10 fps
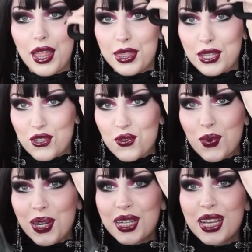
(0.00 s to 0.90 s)
this
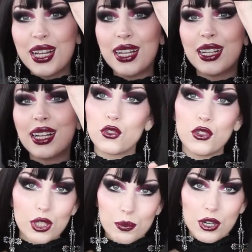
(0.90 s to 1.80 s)
one.
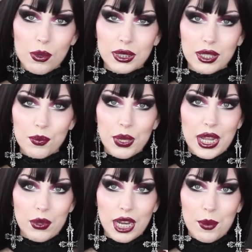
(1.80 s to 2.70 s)
You can probably tell by
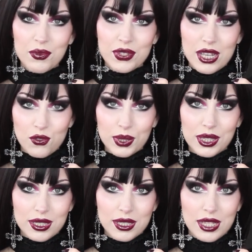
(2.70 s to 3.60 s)
now that I'm obsessed with
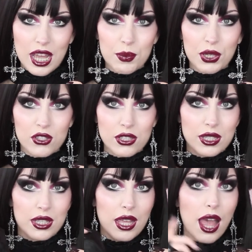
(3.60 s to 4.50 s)
this design, because
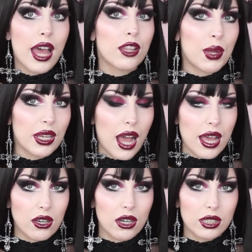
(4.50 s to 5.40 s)
the handbag
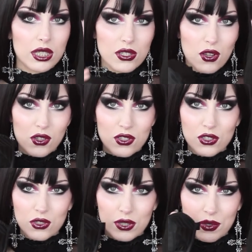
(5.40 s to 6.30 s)
I got is
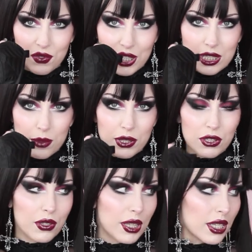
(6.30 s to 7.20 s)
also very similar to